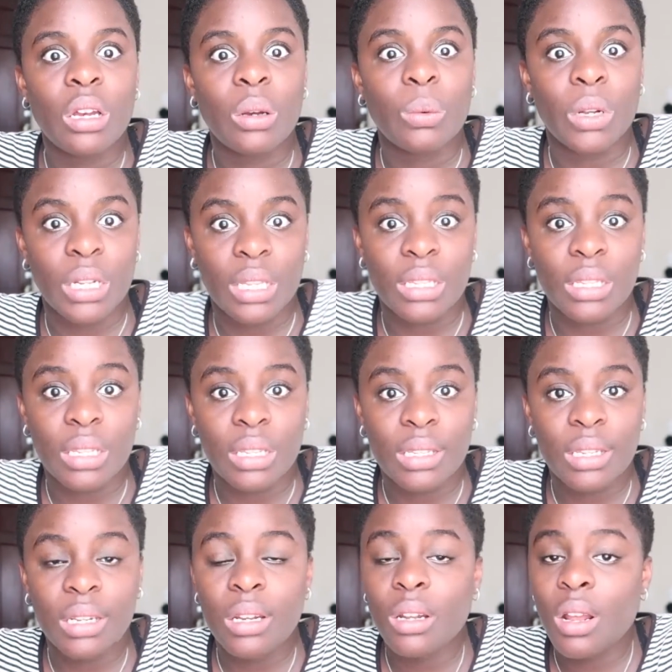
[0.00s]
what is
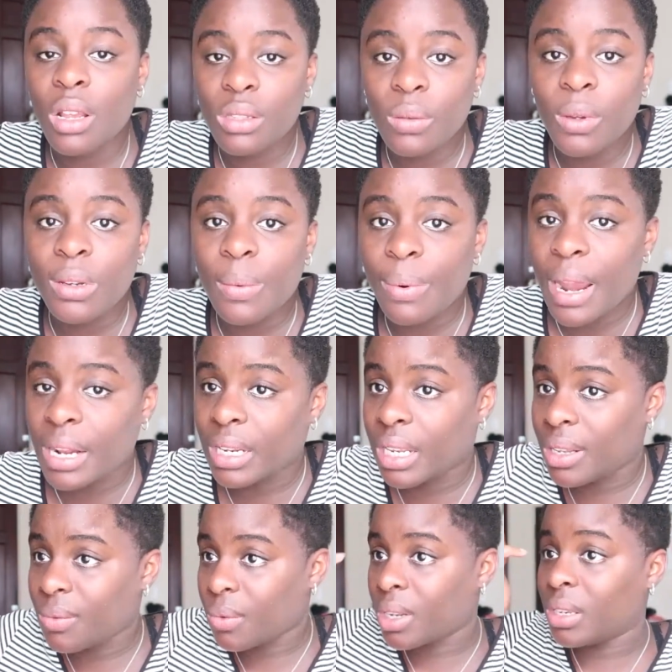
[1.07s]
this? And then also when you're
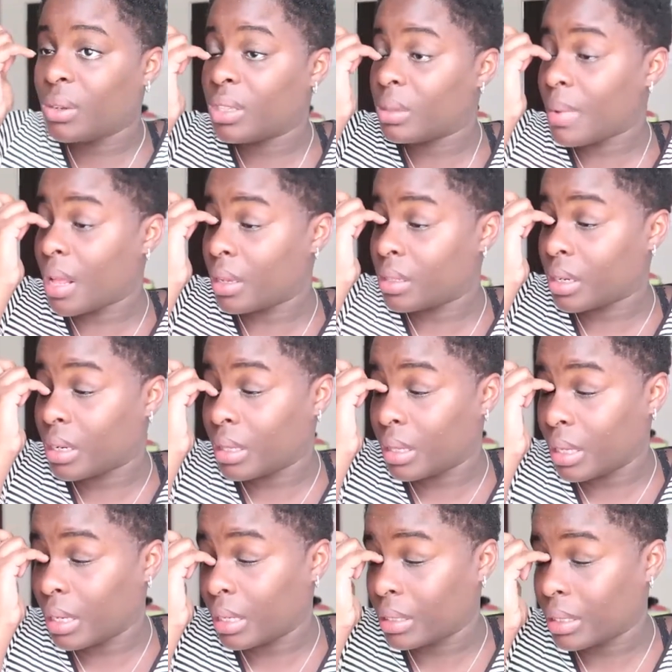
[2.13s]
pregnant, when you smell certain
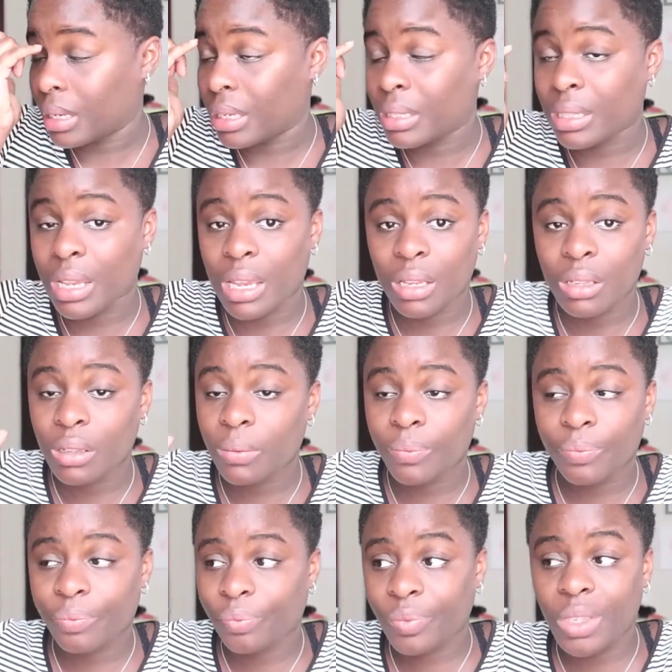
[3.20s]
things, it's like
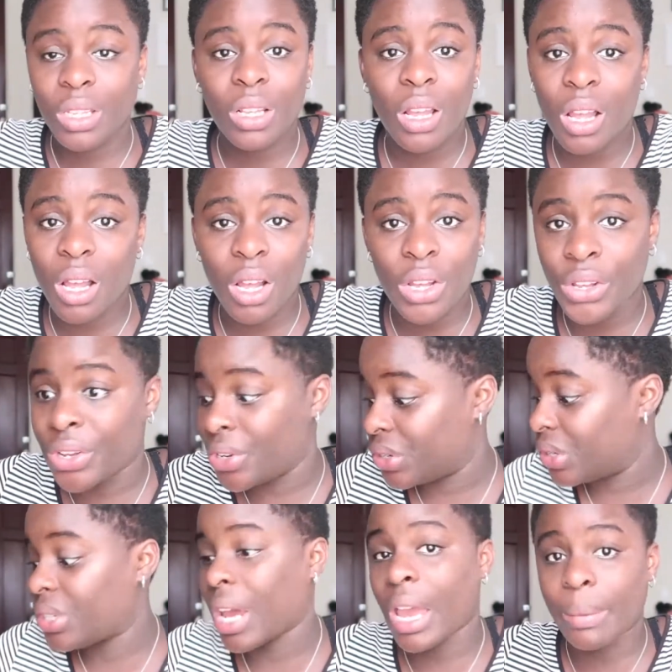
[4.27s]

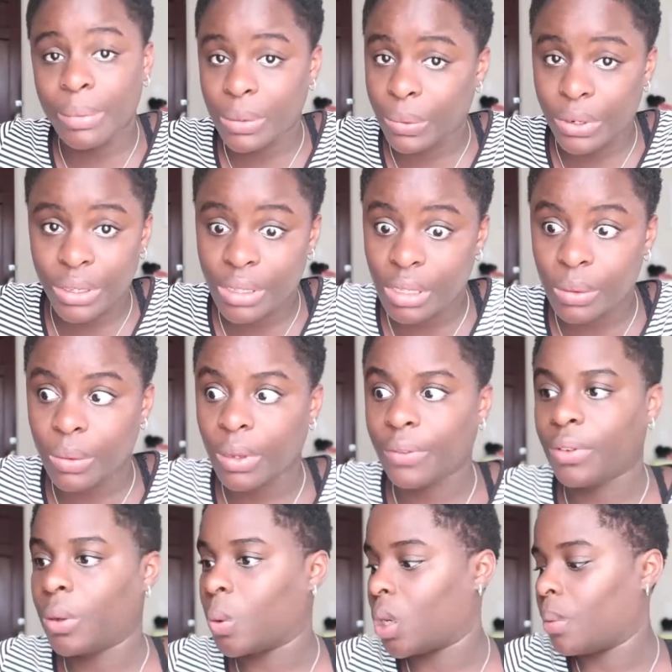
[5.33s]
100 times worse than
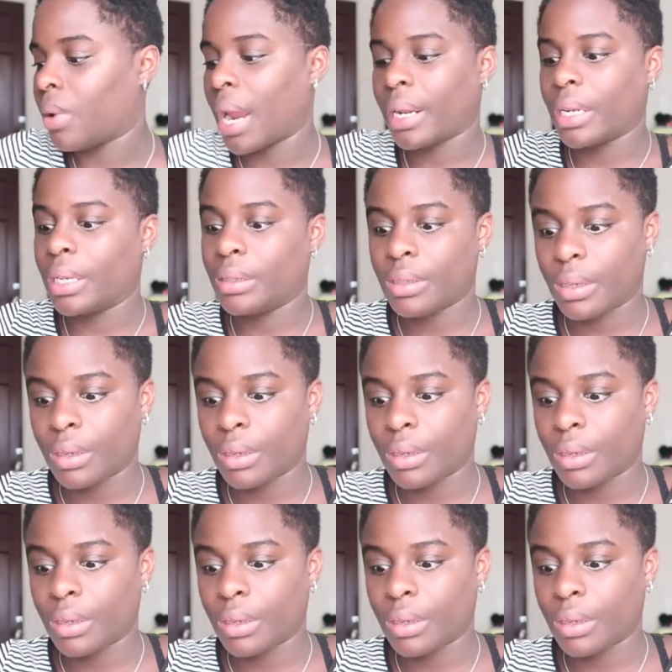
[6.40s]
if you weren't pregnant.